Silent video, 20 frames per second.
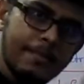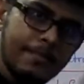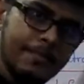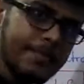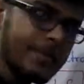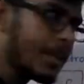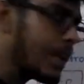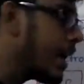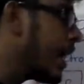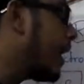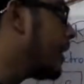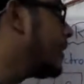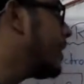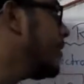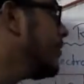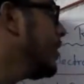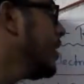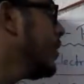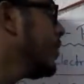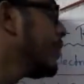and then we
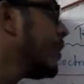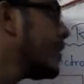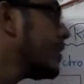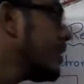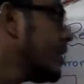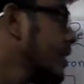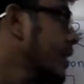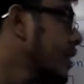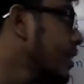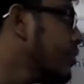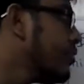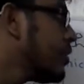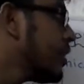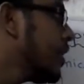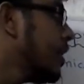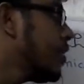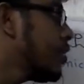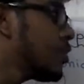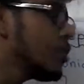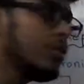represent it using a
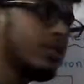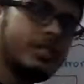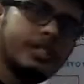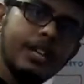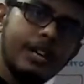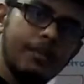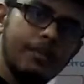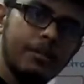truth table,